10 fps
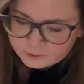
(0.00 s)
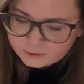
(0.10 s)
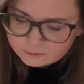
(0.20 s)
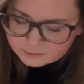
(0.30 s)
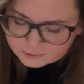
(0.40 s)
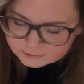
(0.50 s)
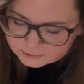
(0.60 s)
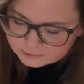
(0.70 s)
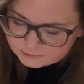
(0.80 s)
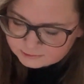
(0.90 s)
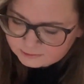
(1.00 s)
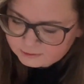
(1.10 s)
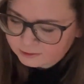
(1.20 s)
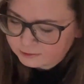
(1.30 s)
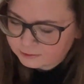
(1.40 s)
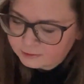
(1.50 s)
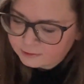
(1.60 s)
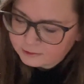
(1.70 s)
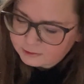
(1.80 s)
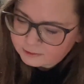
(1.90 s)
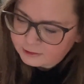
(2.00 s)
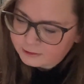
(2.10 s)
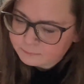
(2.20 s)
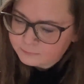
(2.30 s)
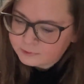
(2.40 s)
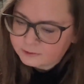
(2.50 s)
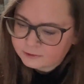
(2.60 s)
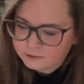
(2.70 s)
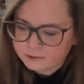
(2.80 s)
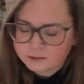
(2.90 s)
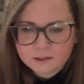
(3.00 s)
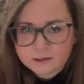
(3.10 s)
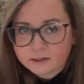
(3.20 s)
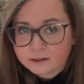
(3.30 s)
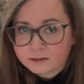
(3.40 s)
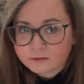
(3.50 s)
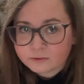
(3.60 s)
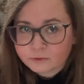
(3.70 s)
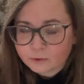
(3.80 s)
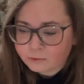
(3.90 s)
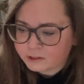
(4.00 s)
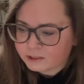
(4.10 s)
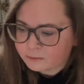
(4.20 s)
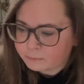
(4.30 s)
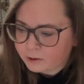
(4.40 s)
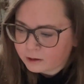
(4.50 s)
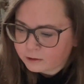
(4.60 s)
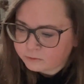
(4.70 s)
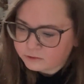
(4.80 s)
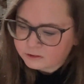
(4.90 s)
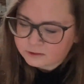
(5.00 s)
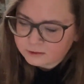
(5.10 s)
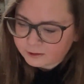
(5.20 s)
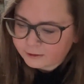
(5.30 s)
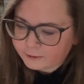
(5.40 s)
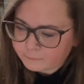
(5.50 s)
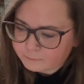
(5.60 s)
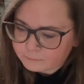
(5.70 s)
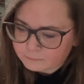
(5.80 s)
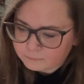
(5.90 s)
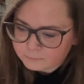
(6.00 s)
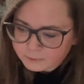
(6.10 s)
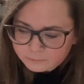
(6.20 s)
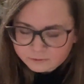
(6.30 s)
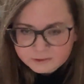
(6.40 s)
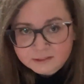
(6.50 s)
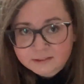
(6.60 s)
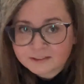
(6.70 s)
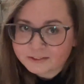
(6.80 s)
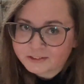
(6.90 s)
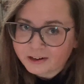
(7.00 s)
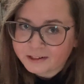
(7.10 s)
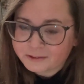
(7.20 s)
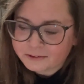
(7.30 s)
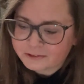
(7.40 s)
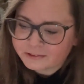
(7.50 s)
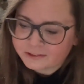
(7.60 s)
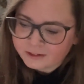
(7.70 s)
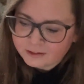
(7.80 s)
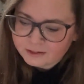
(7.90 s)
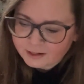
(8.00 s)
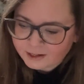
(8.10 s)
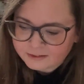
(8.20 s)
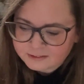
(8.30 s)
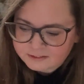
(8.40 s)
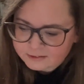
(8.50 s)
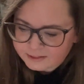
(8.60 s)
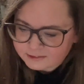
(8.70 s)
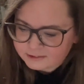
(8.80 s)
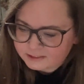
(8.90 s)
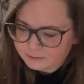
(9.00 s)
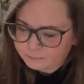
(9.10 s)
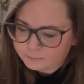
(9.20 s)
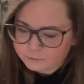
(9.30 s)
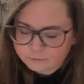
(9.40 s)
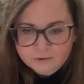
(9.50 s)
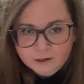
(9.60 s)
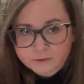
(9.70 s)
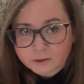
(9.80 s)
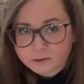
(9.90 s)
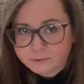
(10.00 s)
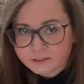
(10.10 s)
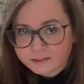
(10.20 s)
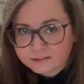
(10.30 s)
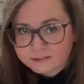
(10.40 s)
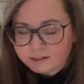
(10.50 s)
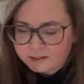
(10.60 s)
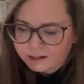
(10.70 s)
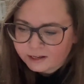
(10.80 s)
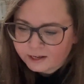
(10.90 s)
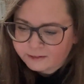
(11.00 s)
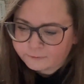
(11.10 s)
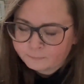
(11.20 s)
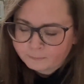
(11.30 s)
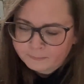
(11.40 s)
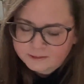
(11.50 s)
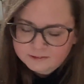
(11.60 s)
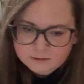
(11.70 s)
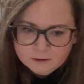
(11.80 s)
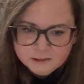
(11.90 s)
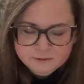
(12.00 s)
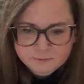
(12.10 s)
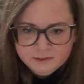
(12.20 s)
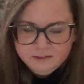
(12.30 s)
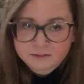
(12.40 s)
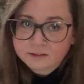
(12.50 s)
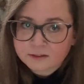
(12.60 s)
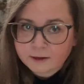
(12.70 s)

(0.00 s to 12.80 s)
This is him talking about memories, childhood, and his relationship to found objects. And it starts with